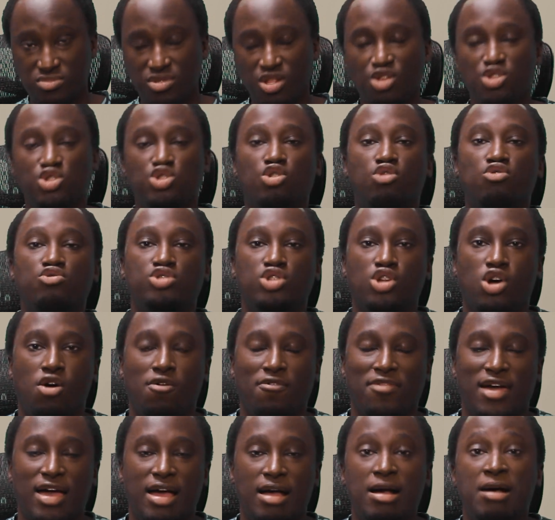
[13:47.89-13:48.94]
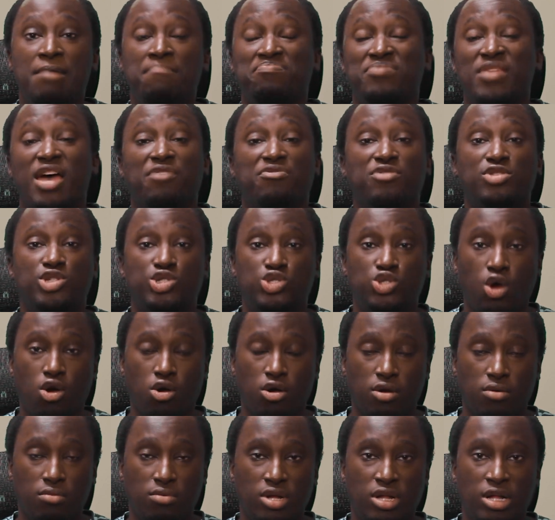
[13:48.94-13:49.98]
you'll know that at the
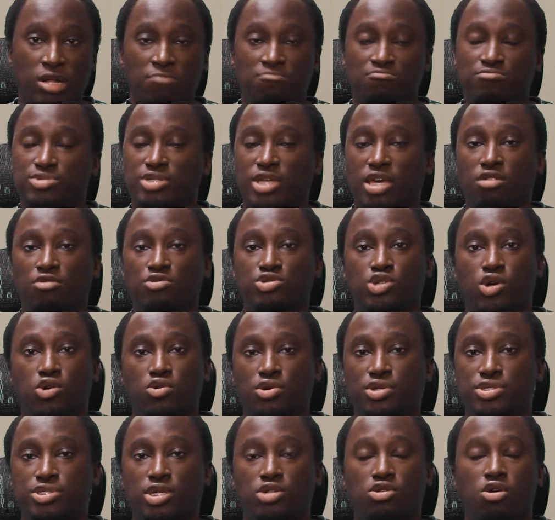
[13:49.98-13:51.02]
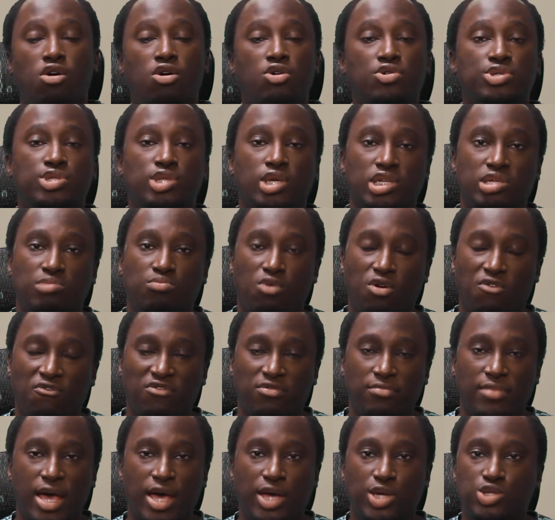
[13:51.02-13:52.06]
start, Zato told us that all 6 Morphin
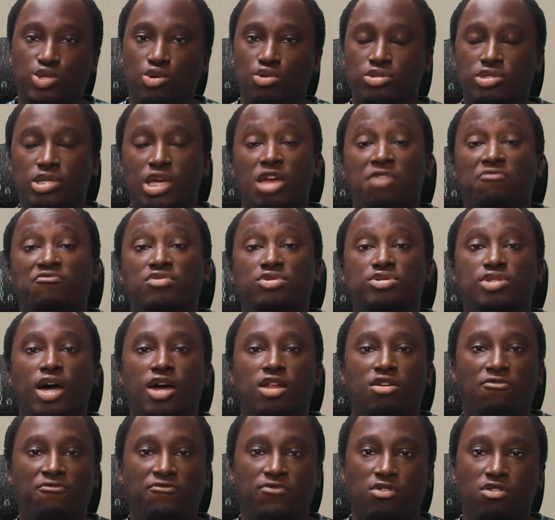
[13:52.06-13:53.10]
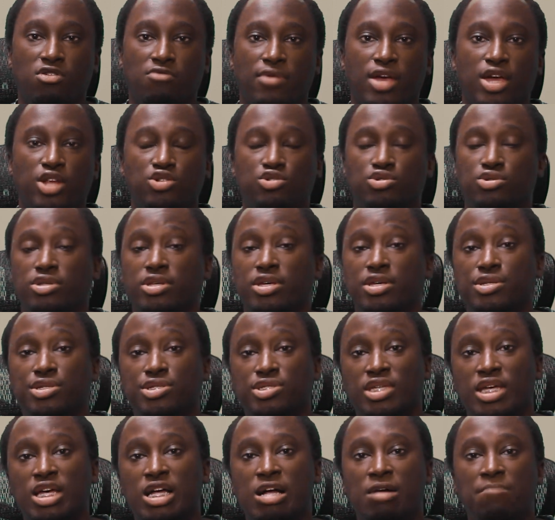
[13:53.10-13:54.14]
Masters gave the Dino Fury Rangers and his
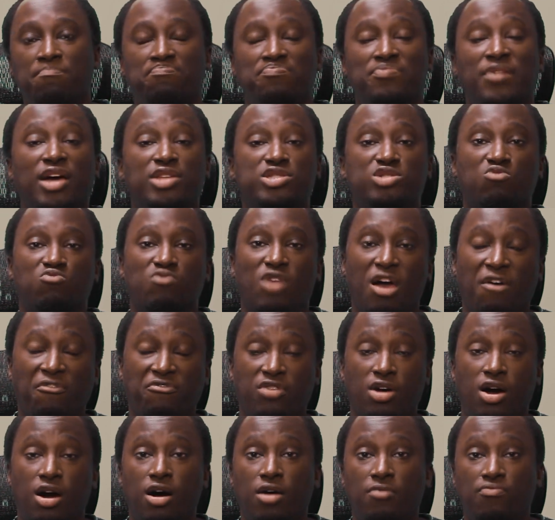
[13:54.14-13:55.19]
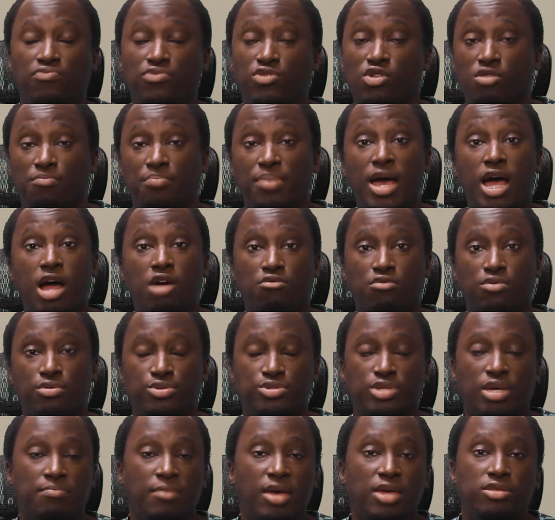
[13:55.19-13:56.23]
Knights of Ravcon their powers.
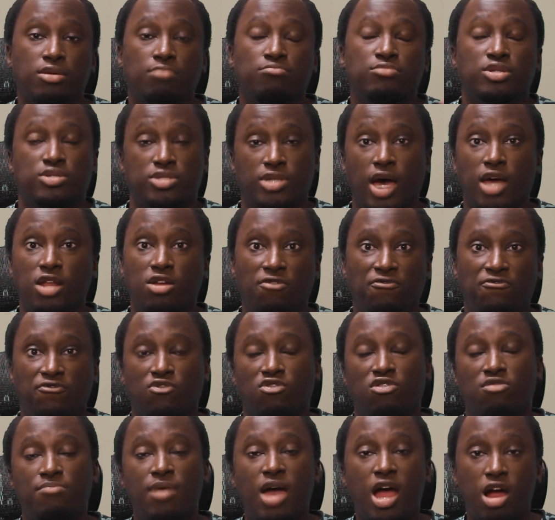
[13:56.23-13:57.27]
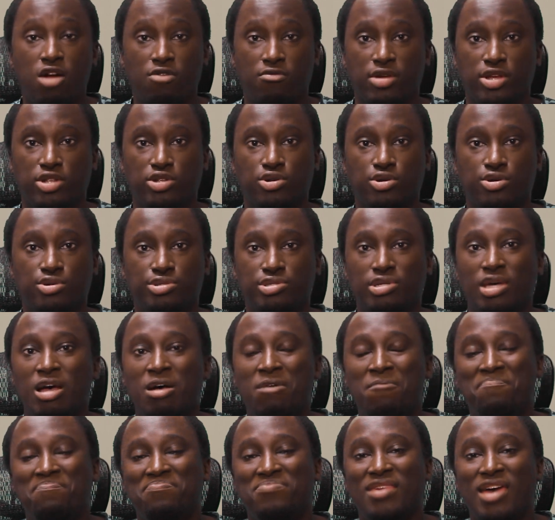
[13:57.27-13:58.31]
They made them the Dino Fury Power Rangers.
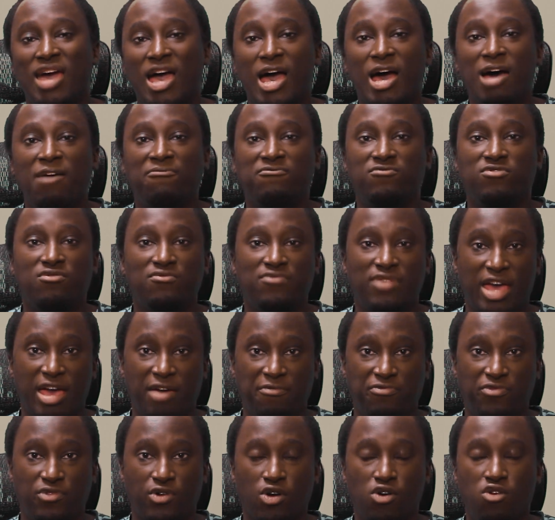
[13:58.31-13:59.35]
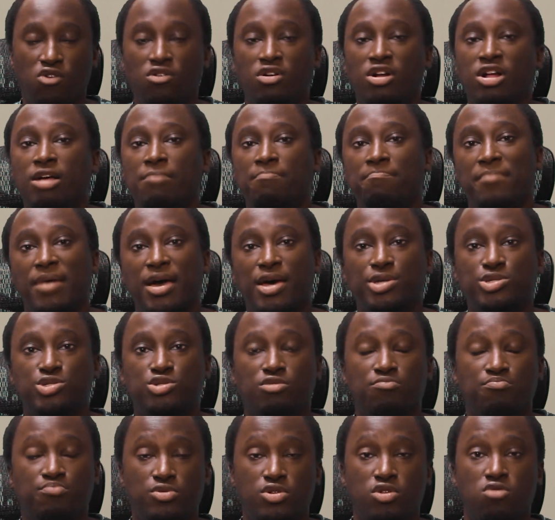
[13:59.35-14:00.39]
After that, though, Master
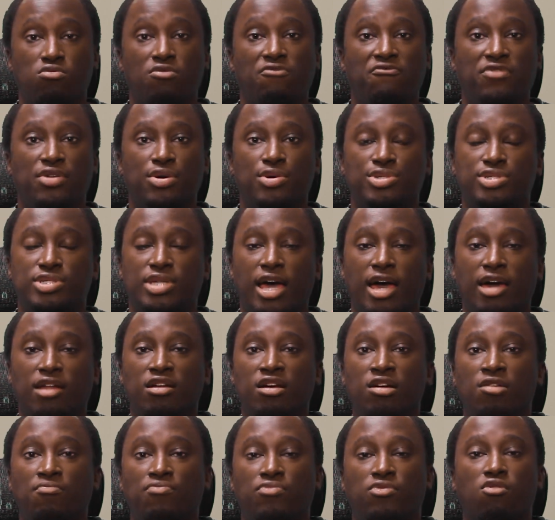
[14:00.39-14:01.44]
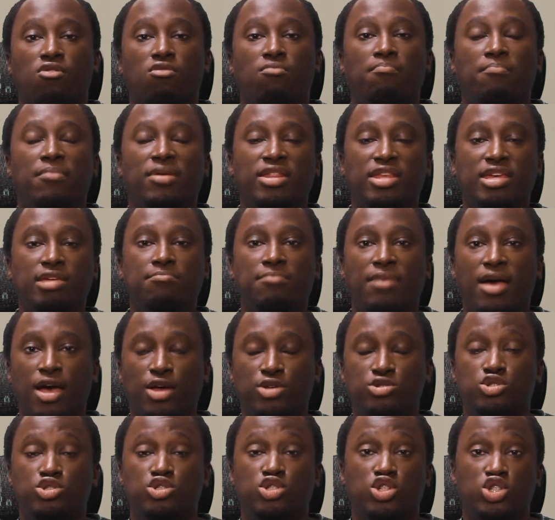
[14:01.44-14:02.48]
Blue reveals that there are many
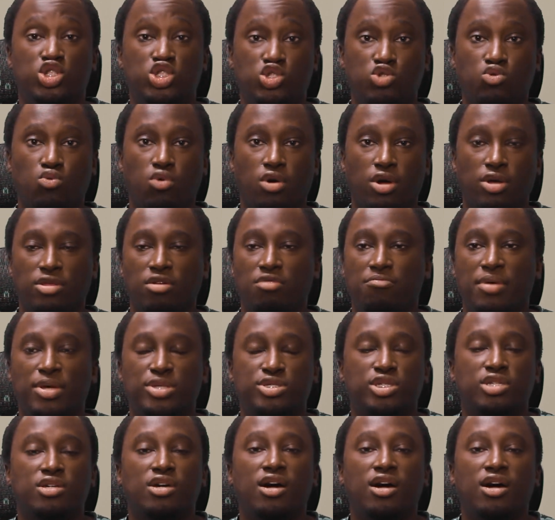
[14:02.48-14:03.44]
Masters destroyed. They're basically